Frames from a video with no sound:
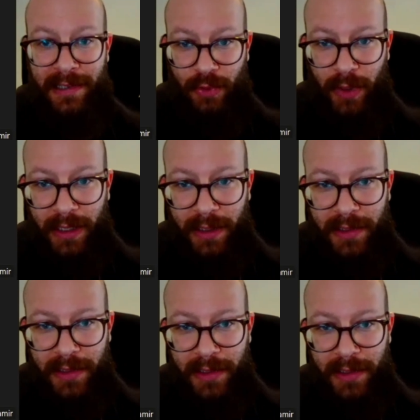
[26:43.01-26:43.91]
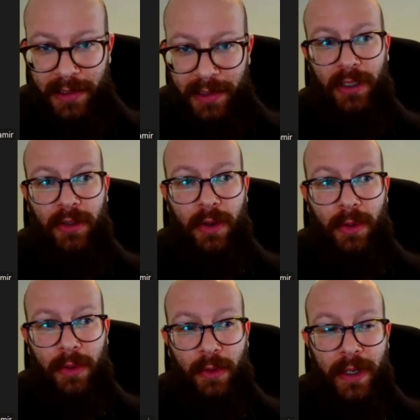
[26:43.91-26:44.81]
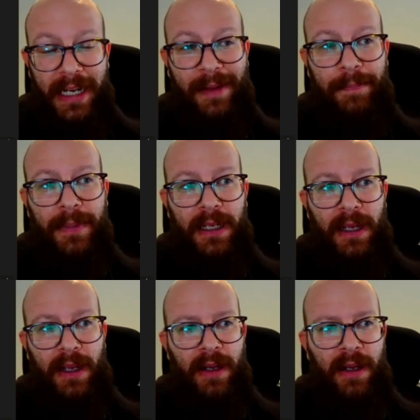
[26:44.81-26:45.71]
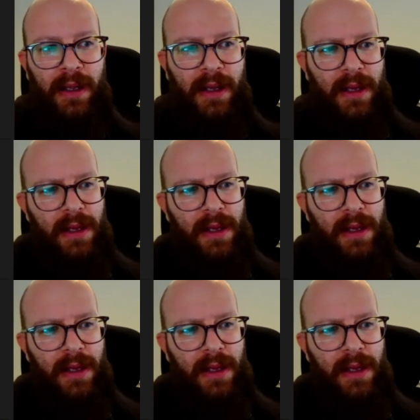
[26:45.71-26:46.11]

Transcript: trend going up can